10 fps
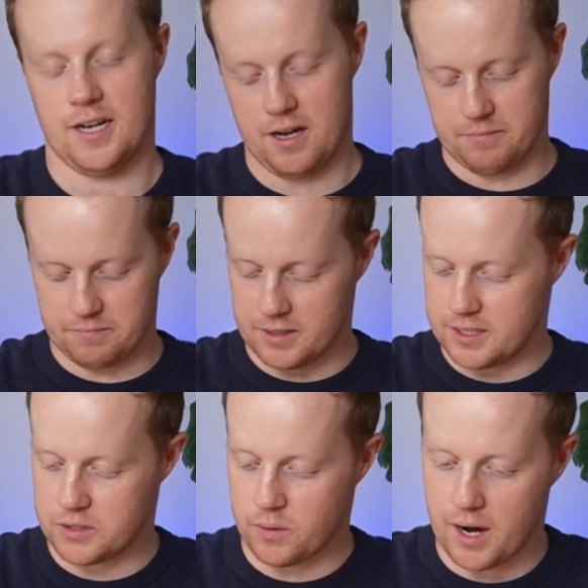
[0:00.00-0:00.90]
Now,
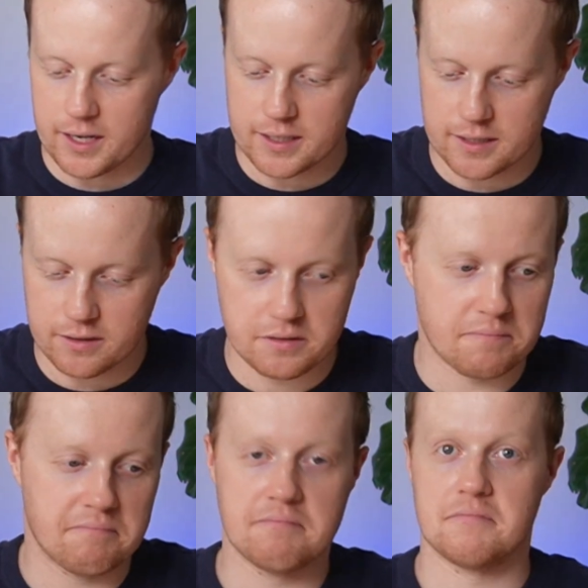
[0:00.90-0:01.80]
this is where I get to
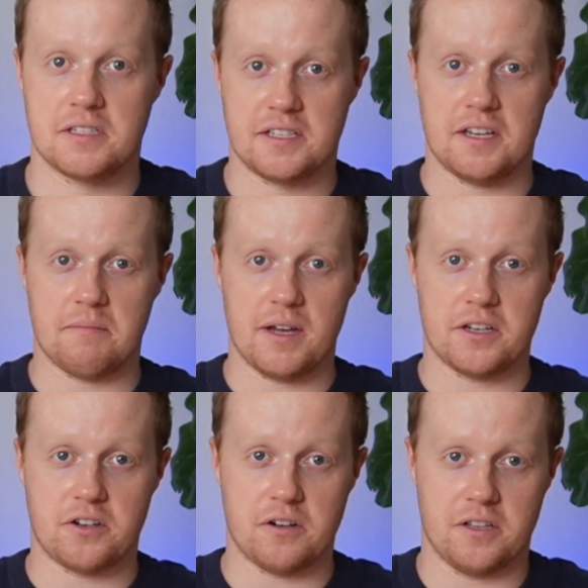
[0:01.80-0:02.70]
just sit and
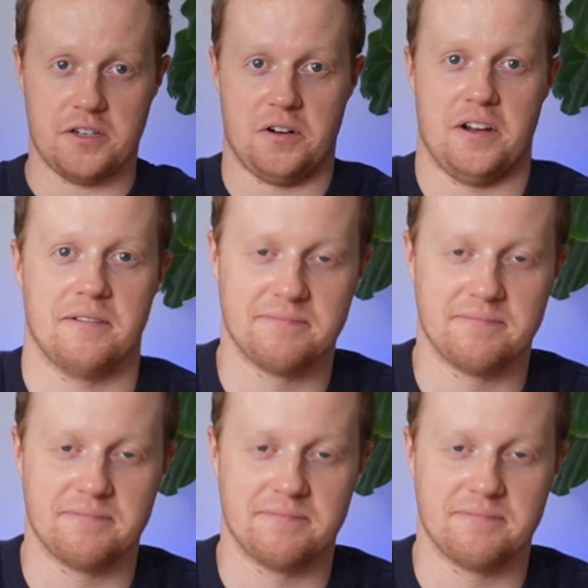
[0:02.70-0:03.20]
make a journal entry.